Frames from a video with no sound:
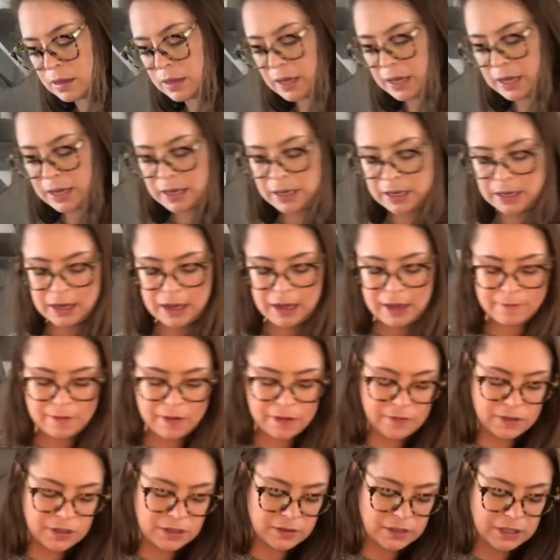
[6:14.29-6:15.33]
and I've
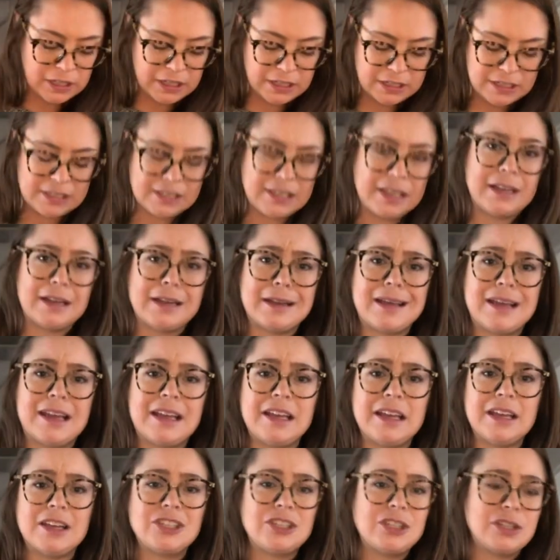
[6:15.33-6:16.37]
never really seen any
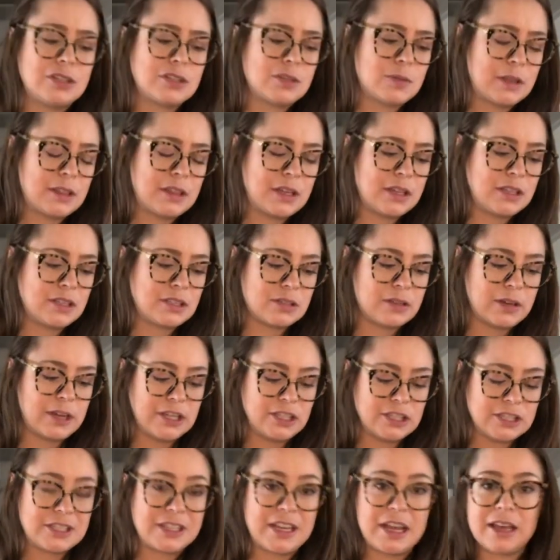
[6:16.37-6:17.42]
issues with it, so I
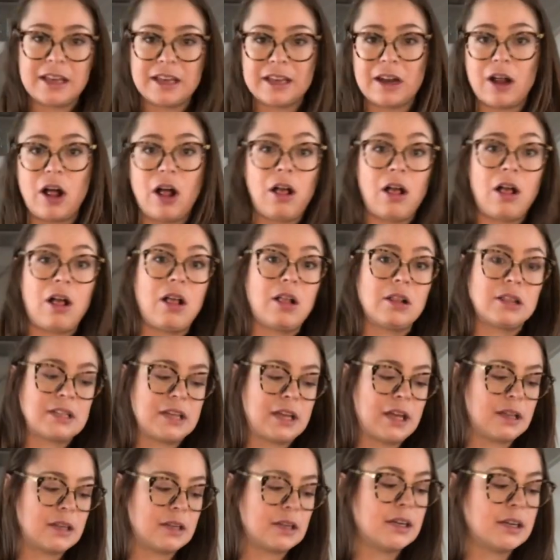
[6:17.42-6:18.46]
just take it all
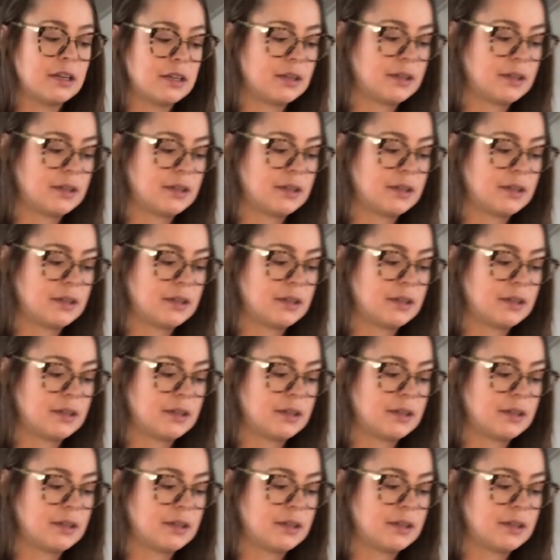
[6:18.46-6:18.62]
together.